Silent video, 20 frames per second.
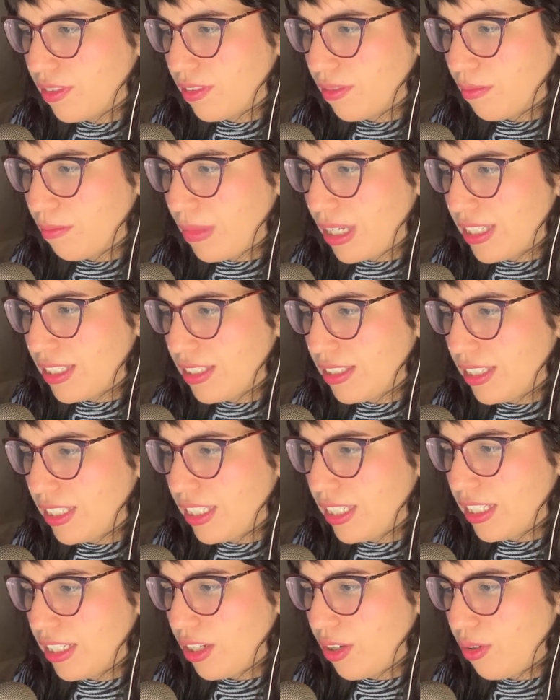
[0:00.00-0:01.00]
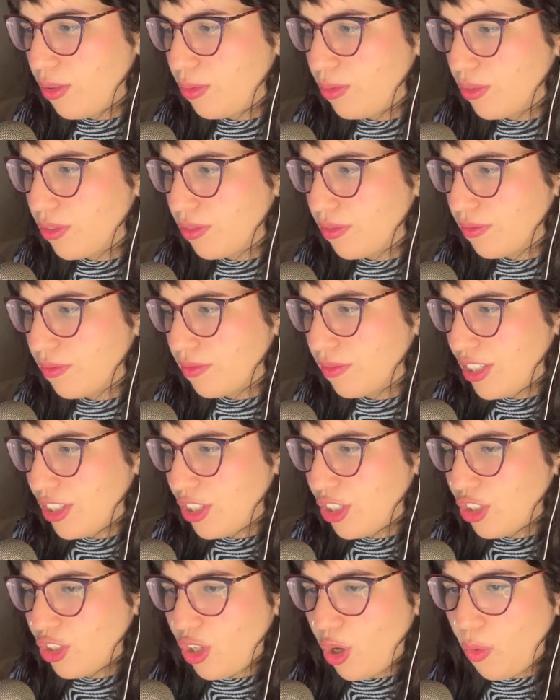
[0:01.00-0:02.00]
my sticky note.
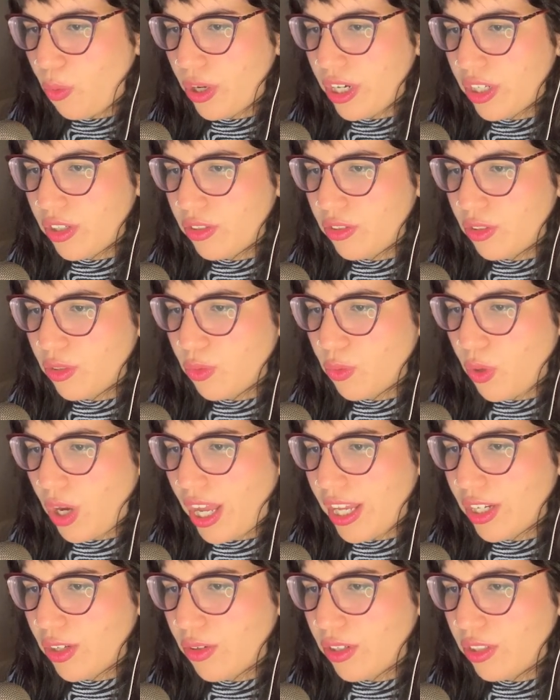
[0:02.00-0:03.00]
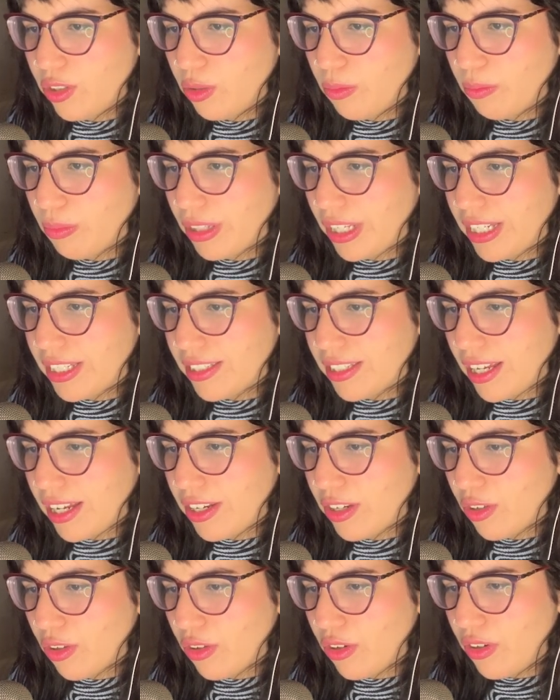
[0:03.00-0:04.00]
So what I'm going to do, I'm going to place
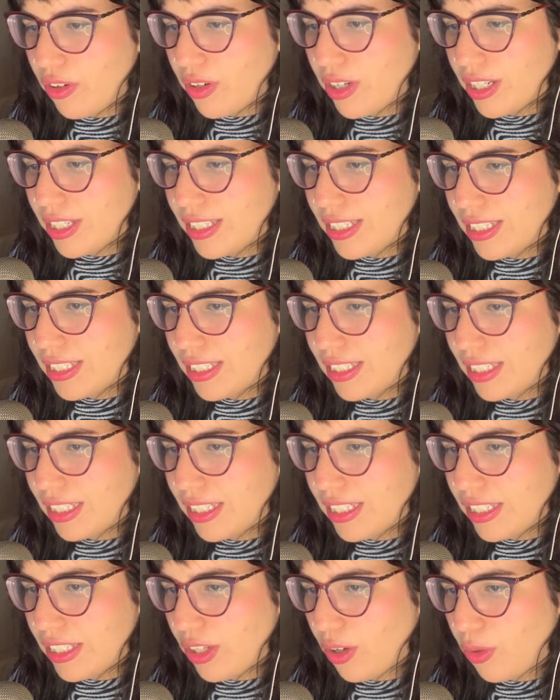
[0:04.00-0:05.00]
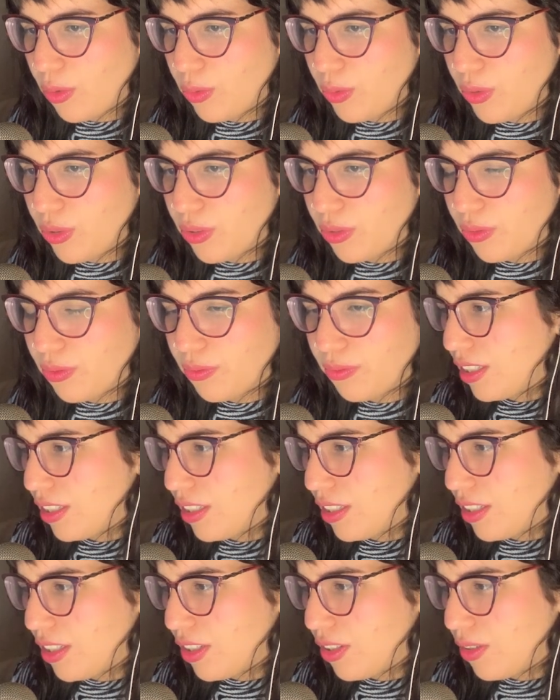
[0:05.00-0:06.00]
another sticky note.
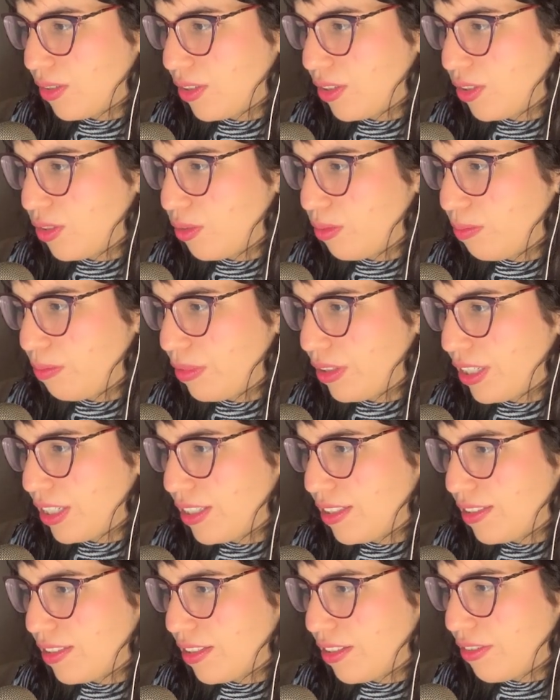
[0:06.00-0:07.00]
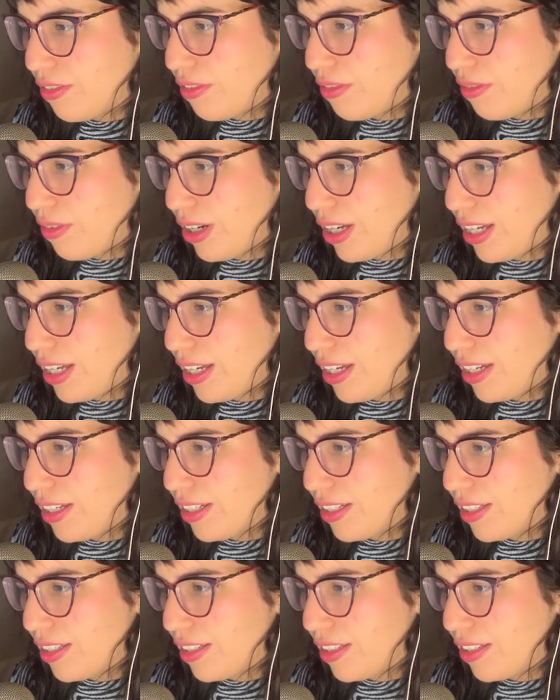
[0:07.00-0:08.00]
I'm going to place it right
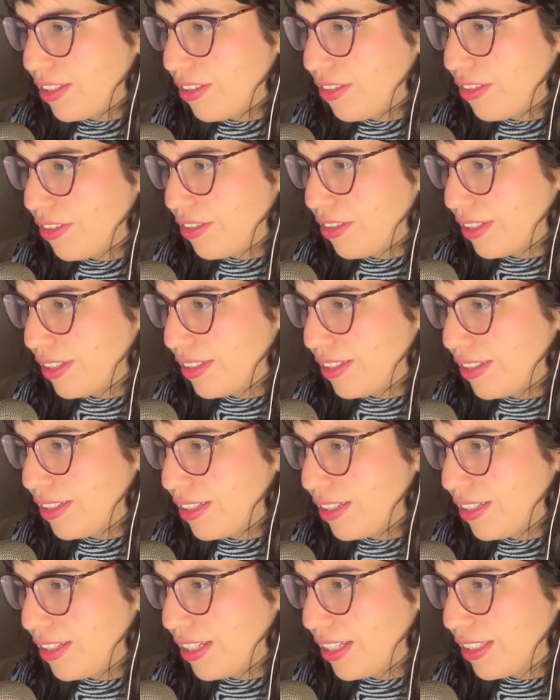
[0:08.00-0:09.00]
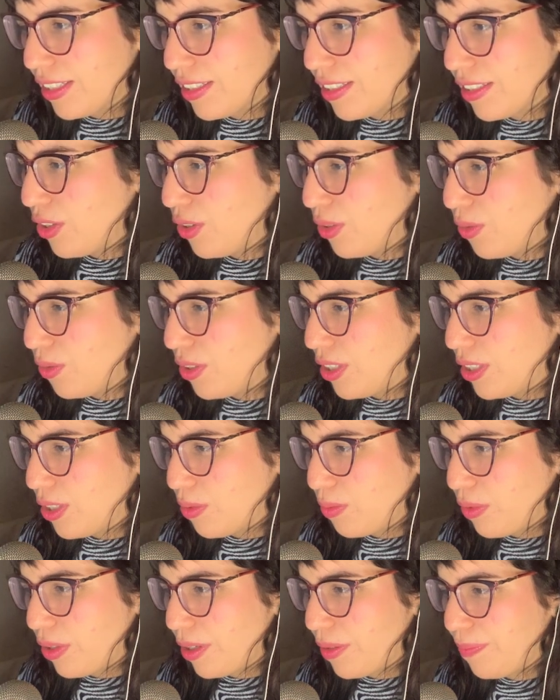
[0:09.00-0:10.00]
here next to this
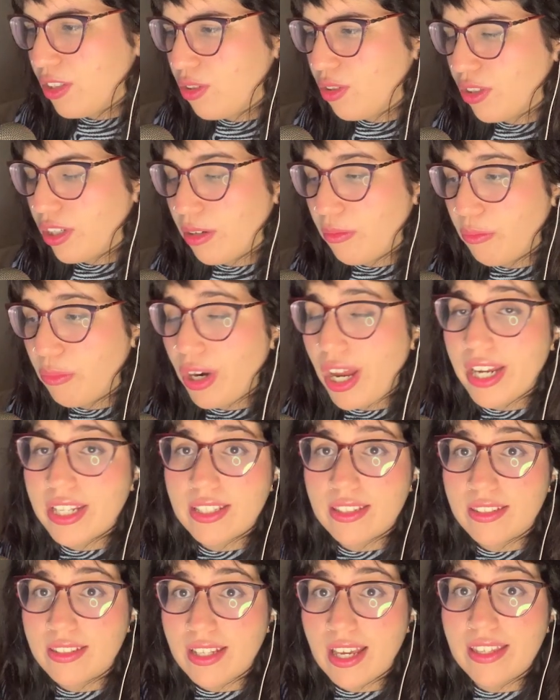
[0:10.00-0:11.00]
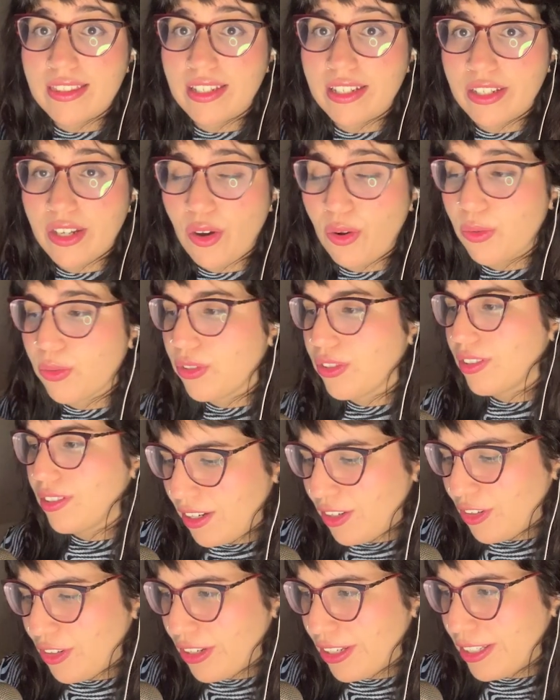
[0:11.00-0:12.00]
one. You can write inside the note.
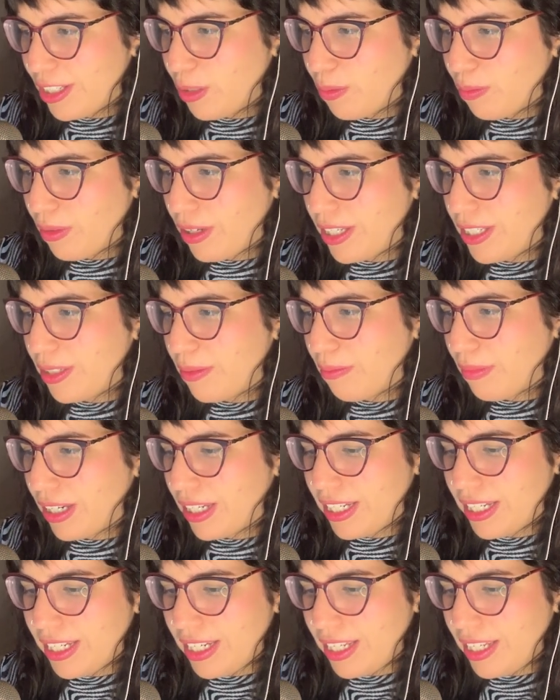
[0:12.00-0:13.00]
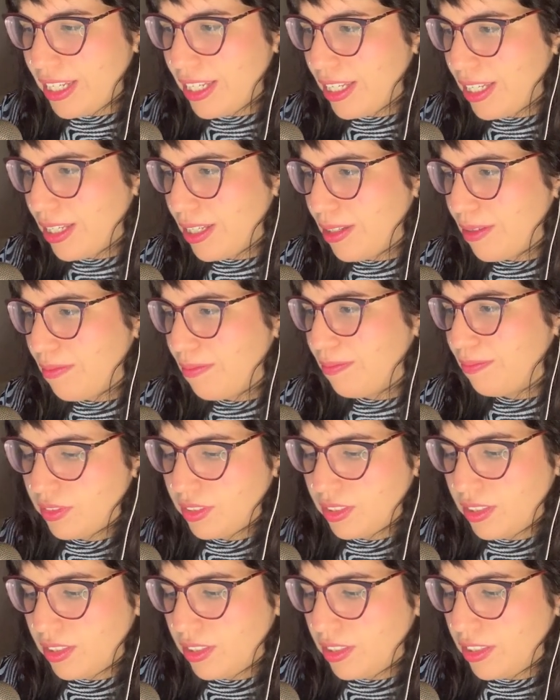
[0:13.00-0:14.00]
And let's place my name.
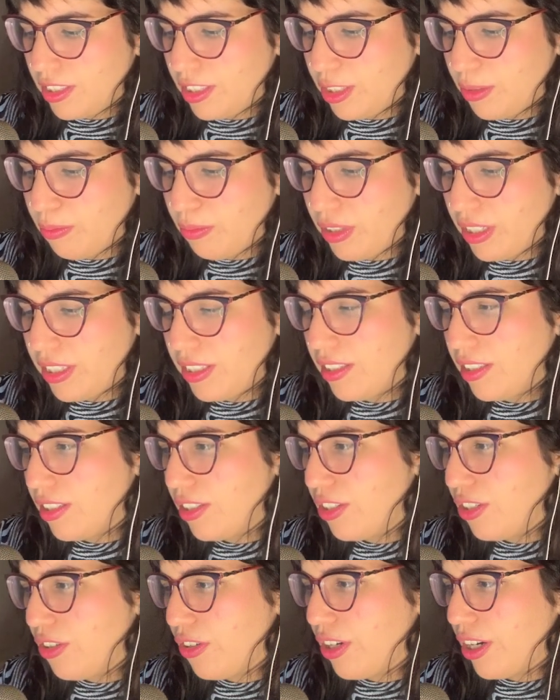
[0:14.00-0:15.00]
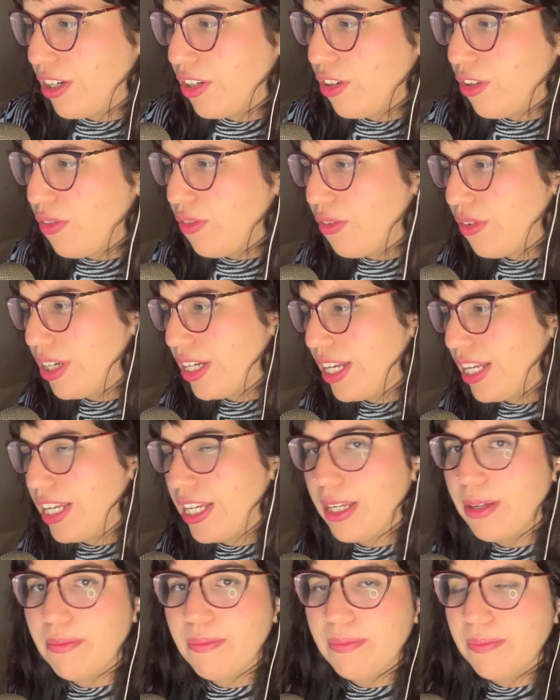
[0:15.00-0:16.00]
Let's place here another
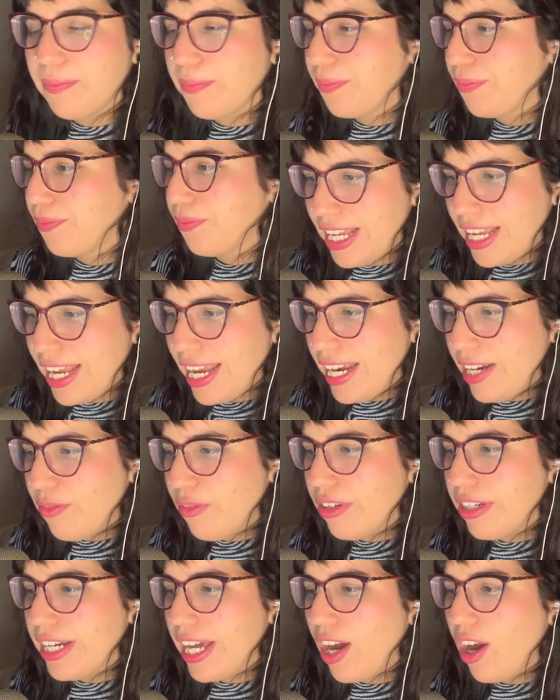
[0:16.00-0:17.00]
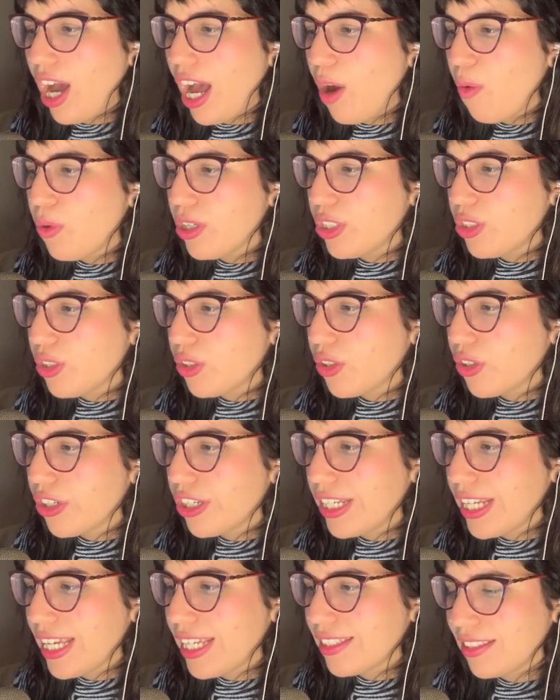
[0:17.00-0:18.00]
name. And right now I want to
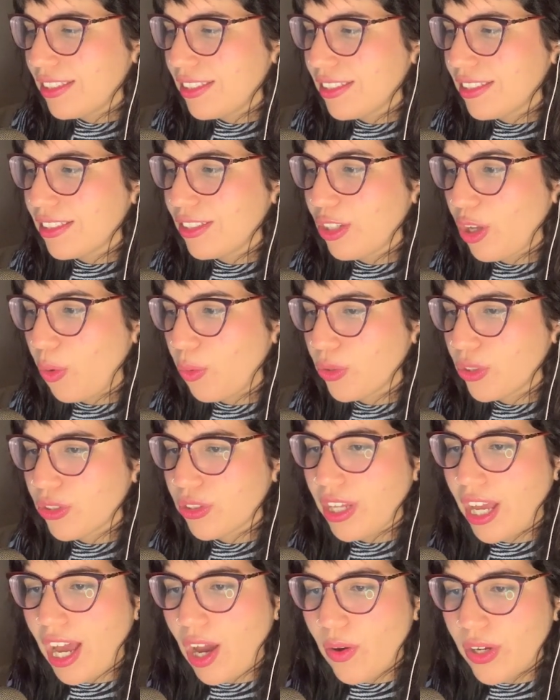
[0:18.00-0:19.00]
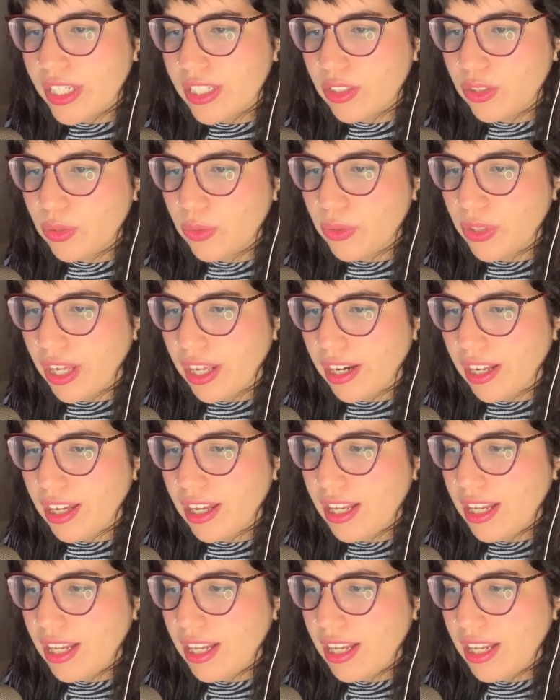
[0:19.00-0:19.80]
connect this note. How I can do that?